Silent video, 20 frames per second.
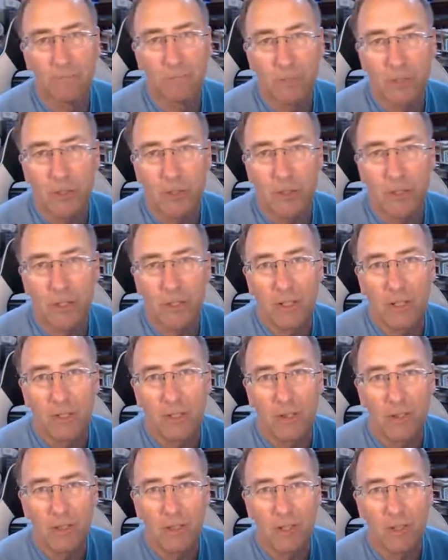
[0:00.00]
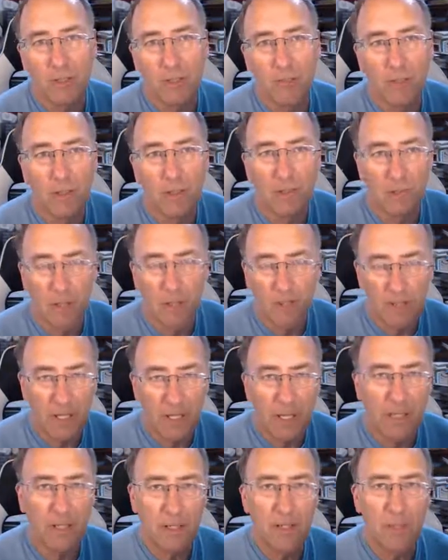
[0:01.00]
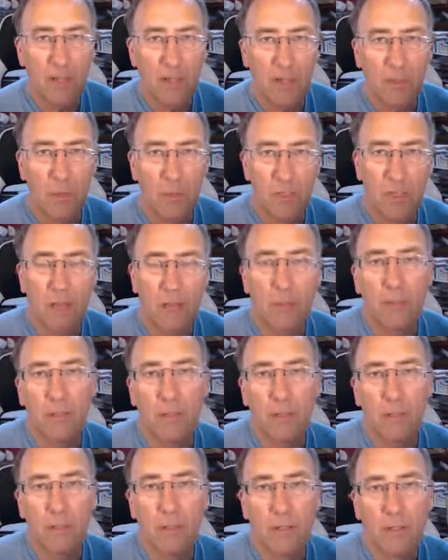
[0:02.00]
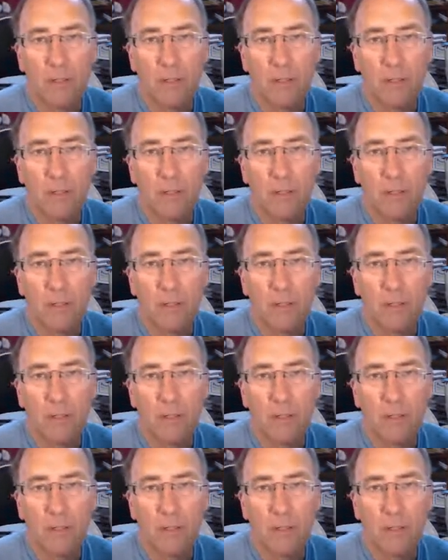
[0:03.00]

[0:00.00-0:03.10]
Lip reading: just give you some updates, tell you what's happening,